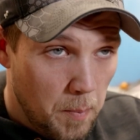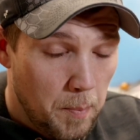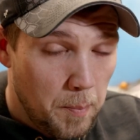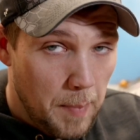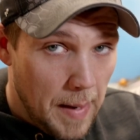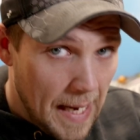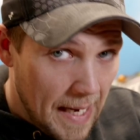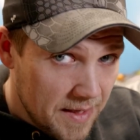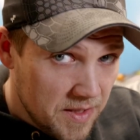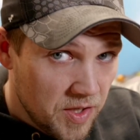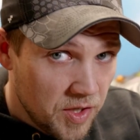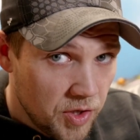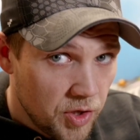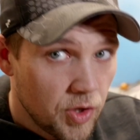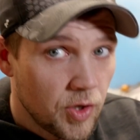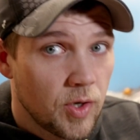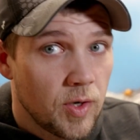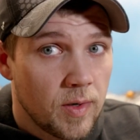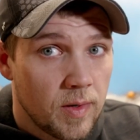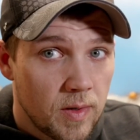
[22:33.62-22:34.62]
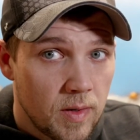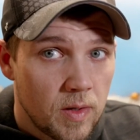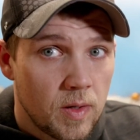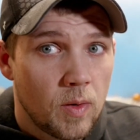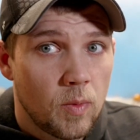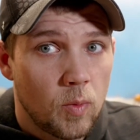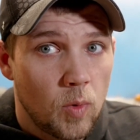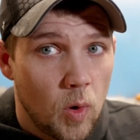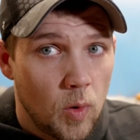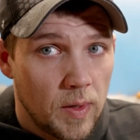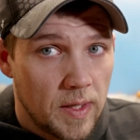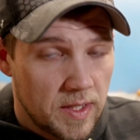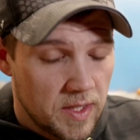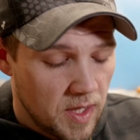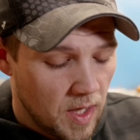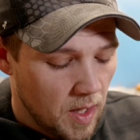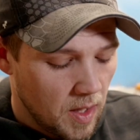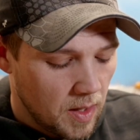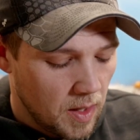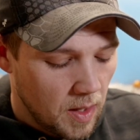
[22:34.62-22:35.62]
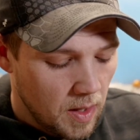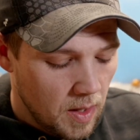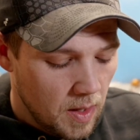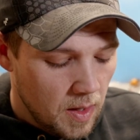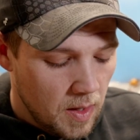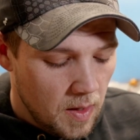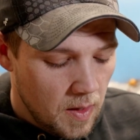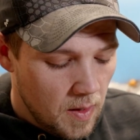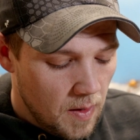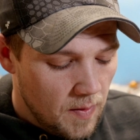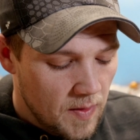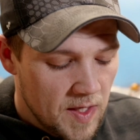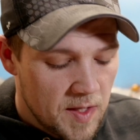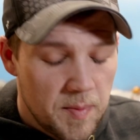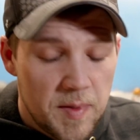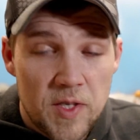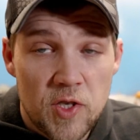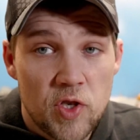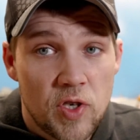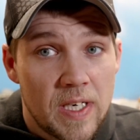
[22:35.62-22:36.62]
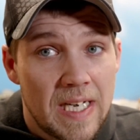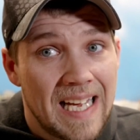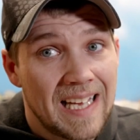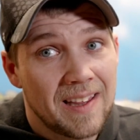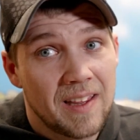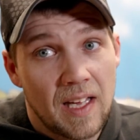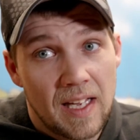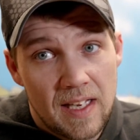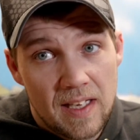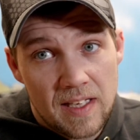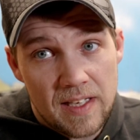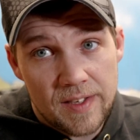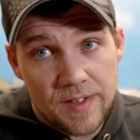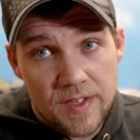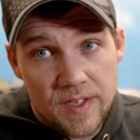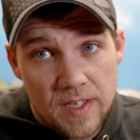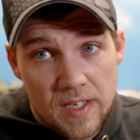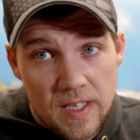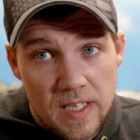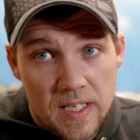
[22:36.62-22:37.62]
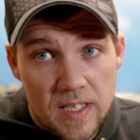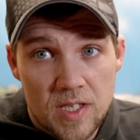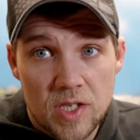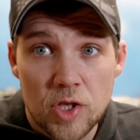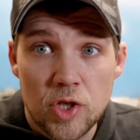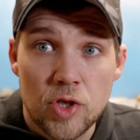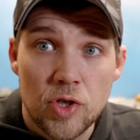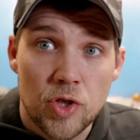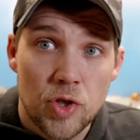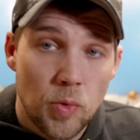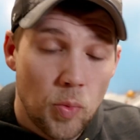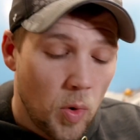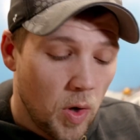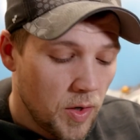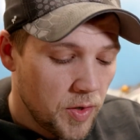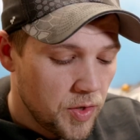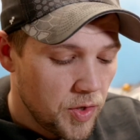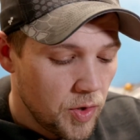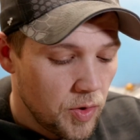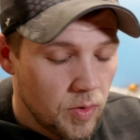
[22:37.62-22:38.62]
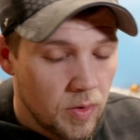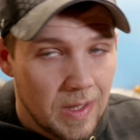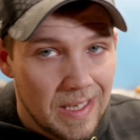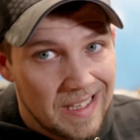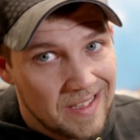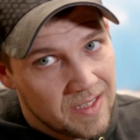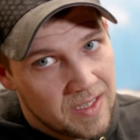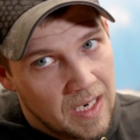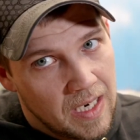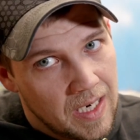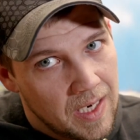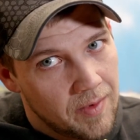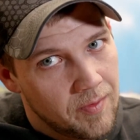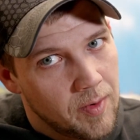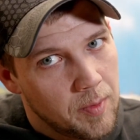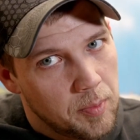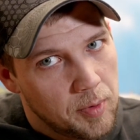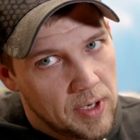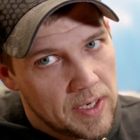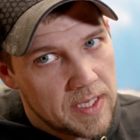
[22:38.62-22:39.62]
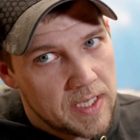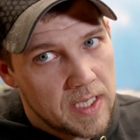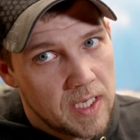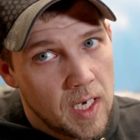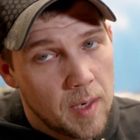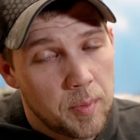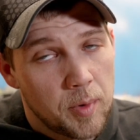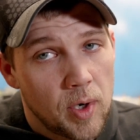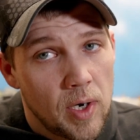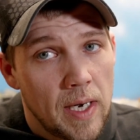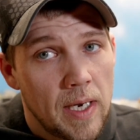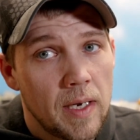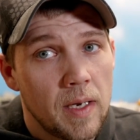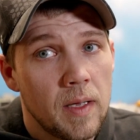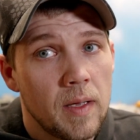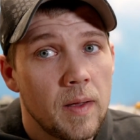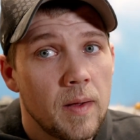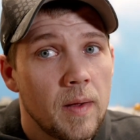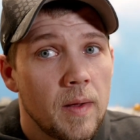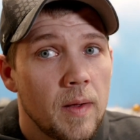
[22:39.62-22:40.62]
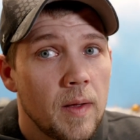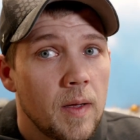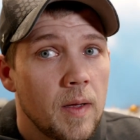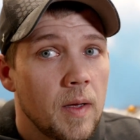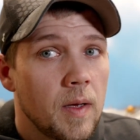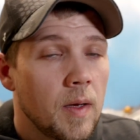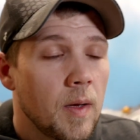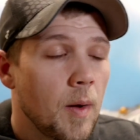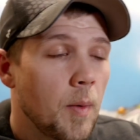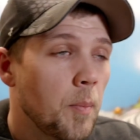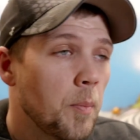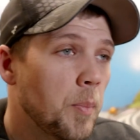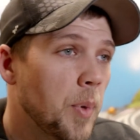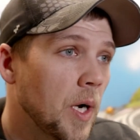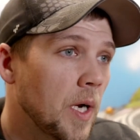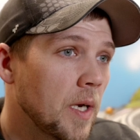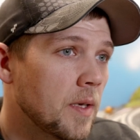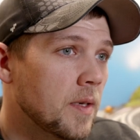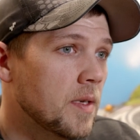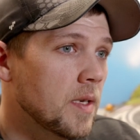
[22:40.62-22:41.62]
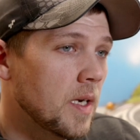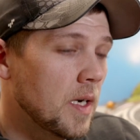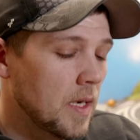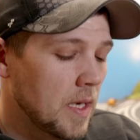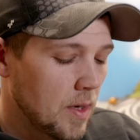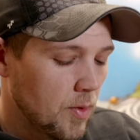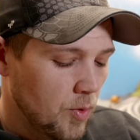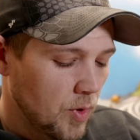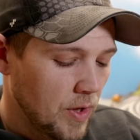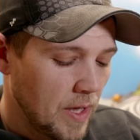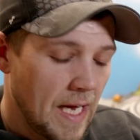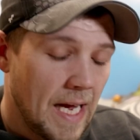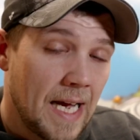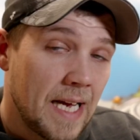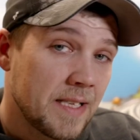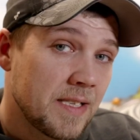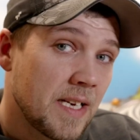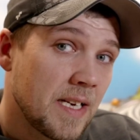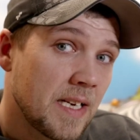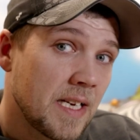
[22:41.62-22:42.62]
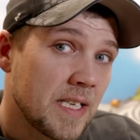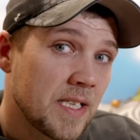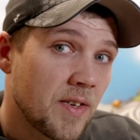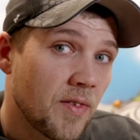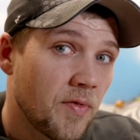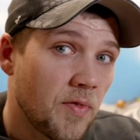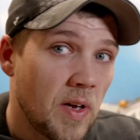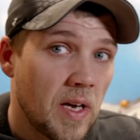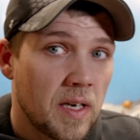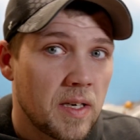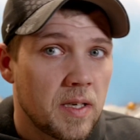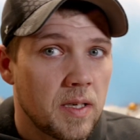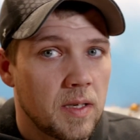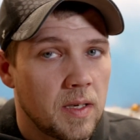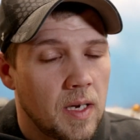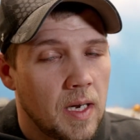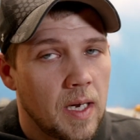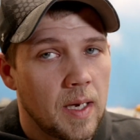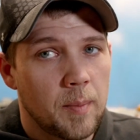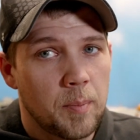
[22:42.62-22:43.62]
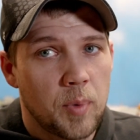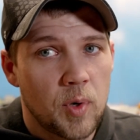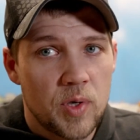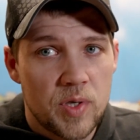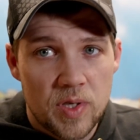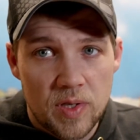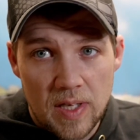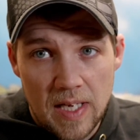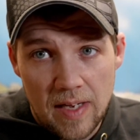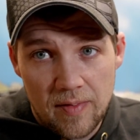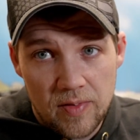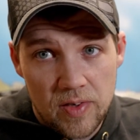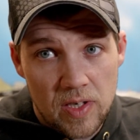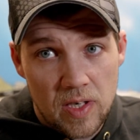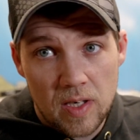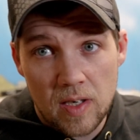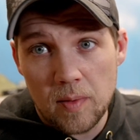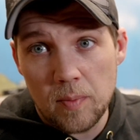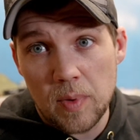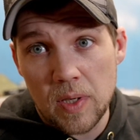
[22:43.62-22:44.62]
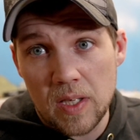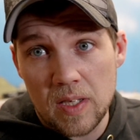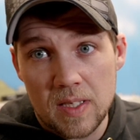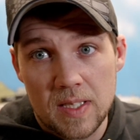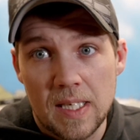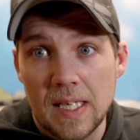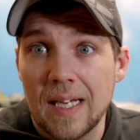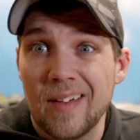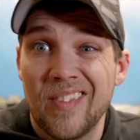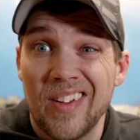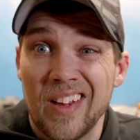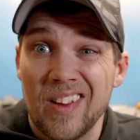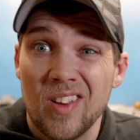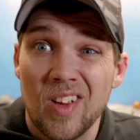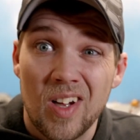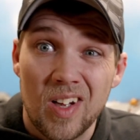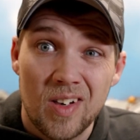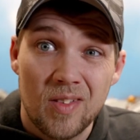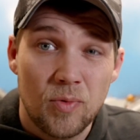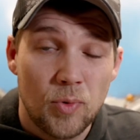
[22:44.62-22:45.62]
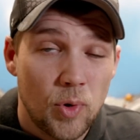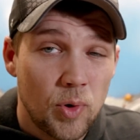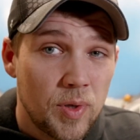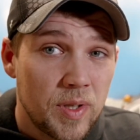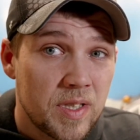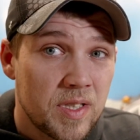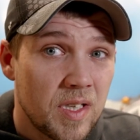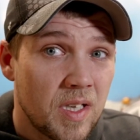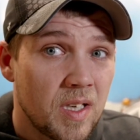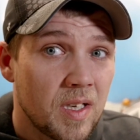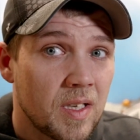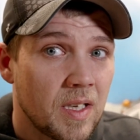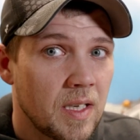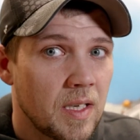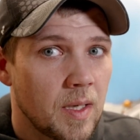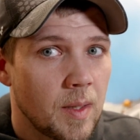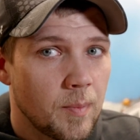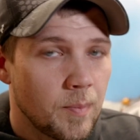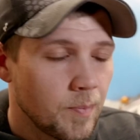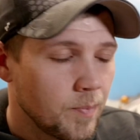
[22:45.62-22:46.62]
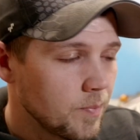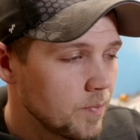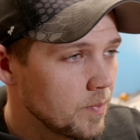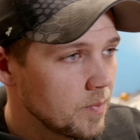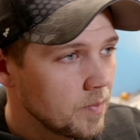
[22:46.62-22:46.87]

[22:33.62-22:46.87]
passenger rolling stock. This means you can add light kits to these should you want to. It's kind of a pricey upgrade, but it really adds a nice effect. I personally haven't done it because I have a lot of rolling stock, and